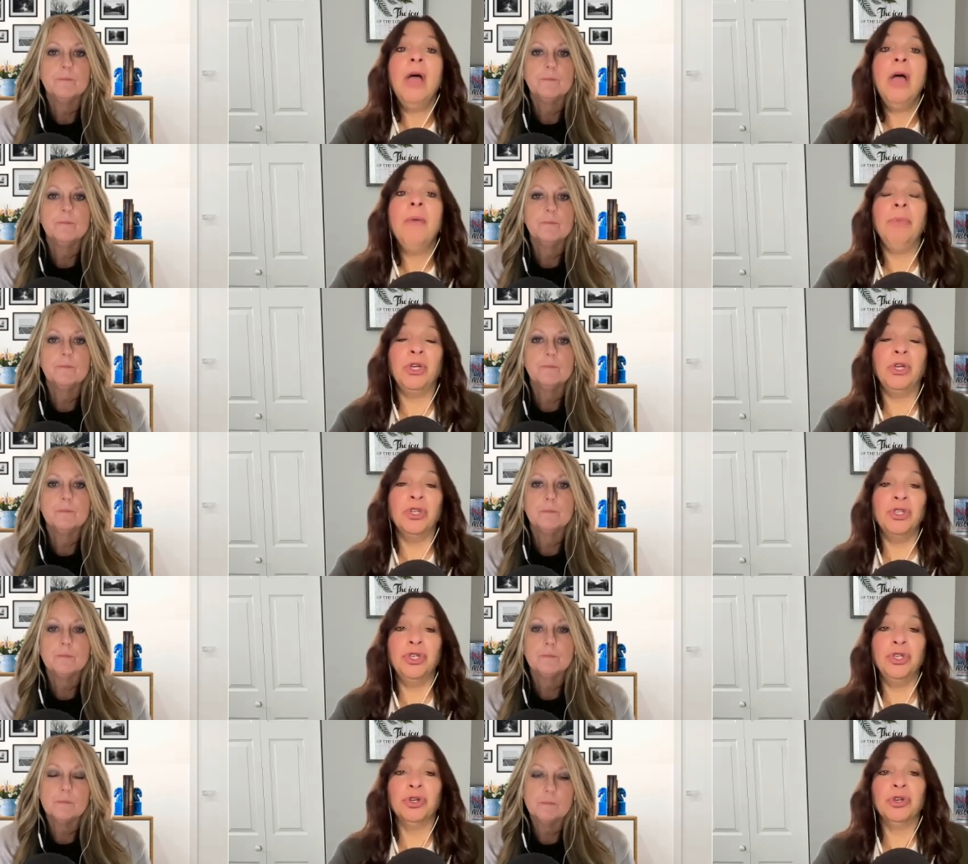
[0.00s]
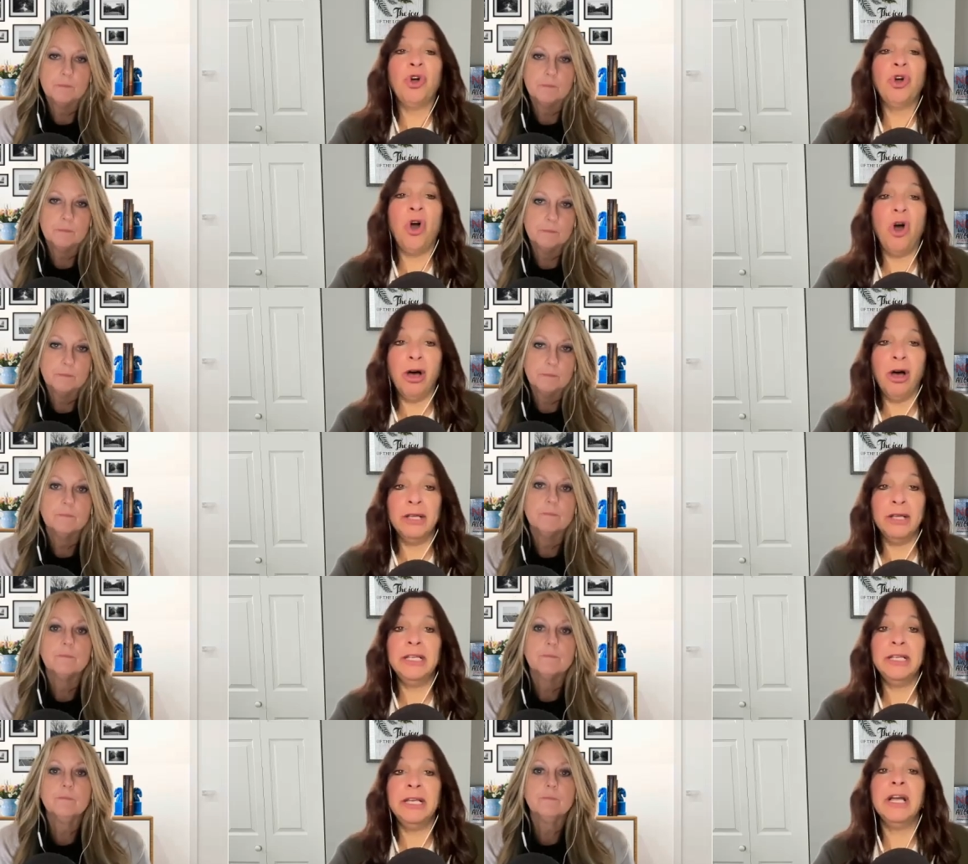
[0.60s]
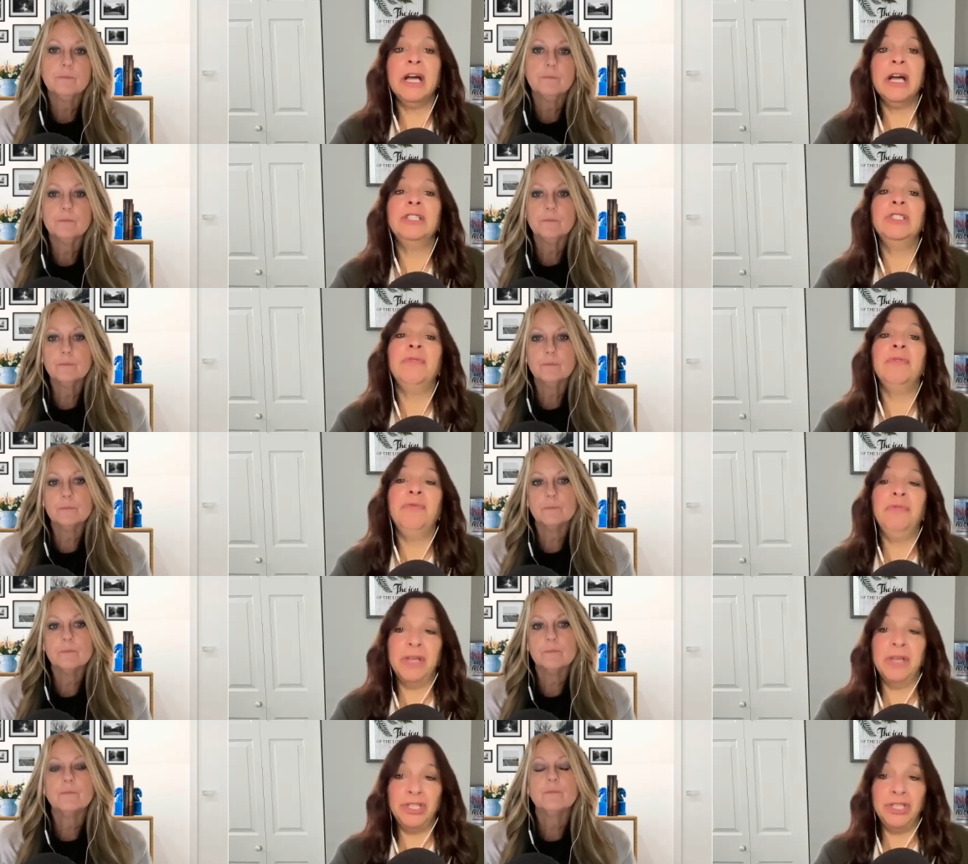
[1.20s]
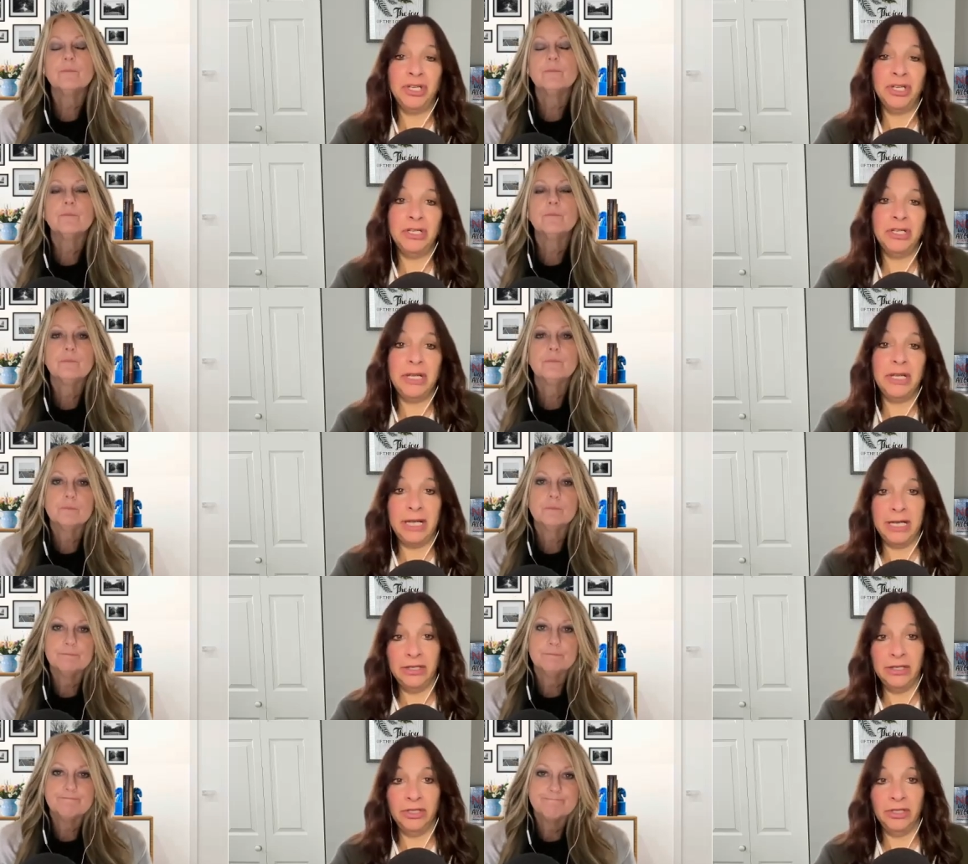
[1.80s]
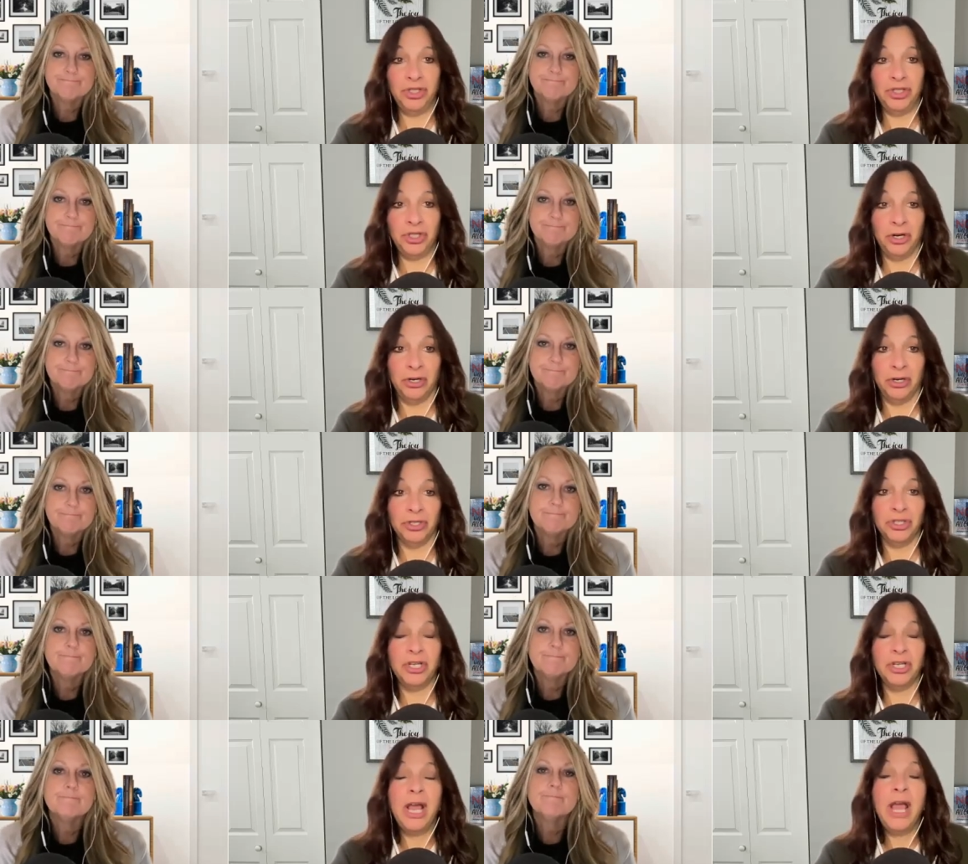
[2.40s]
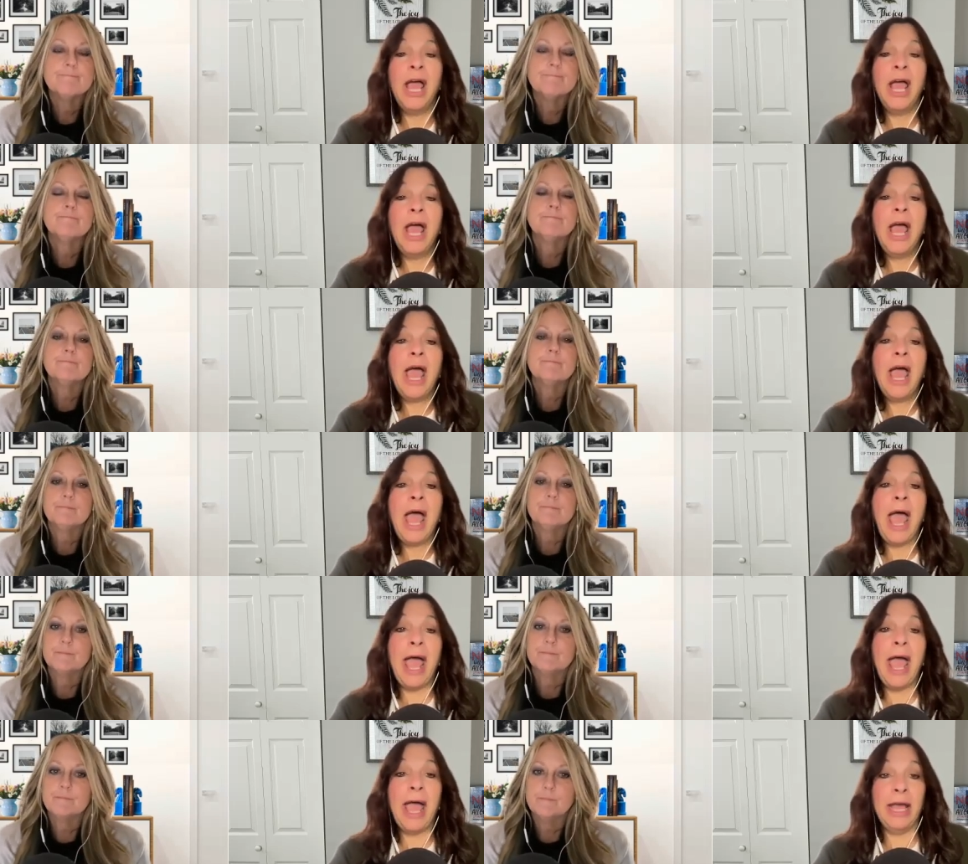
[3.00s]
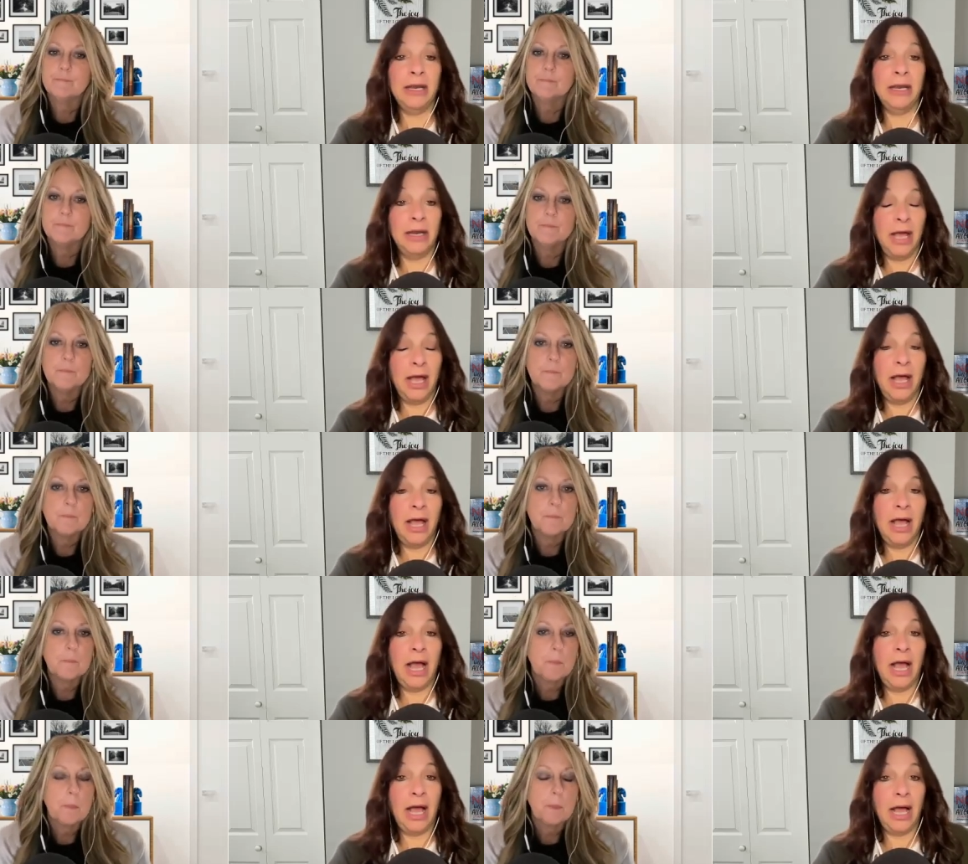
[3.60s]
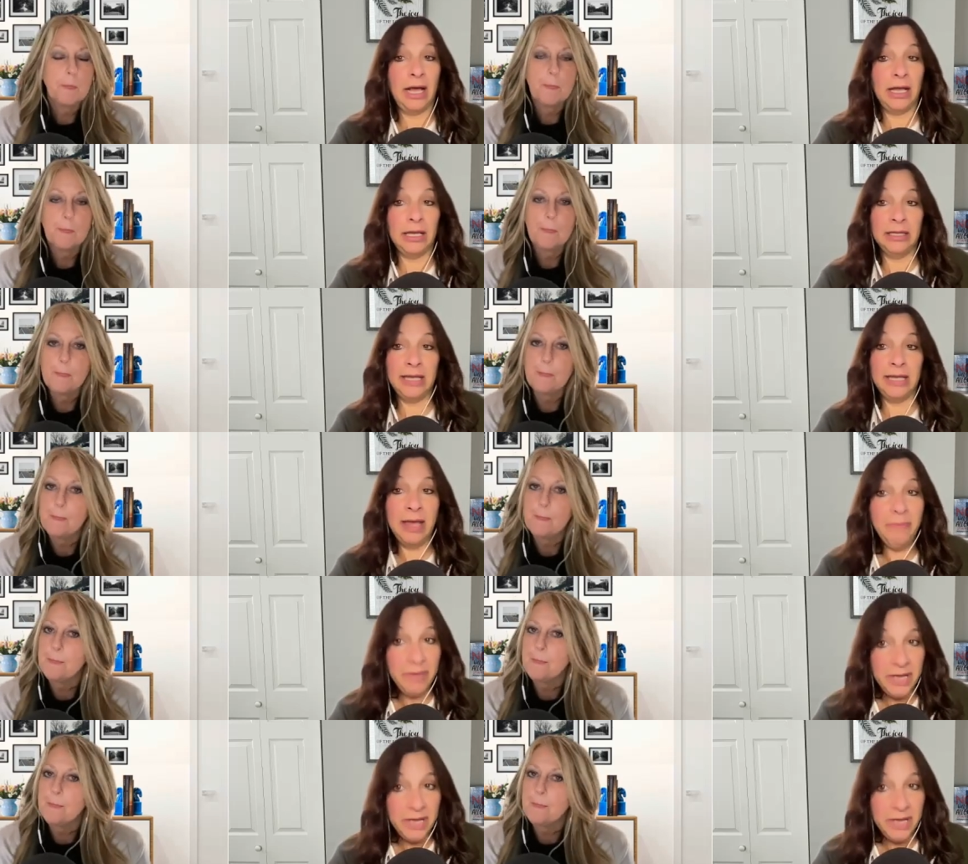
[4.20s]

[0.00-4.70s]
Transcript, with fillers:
Speaker 1: because you're causing a division in the church. And let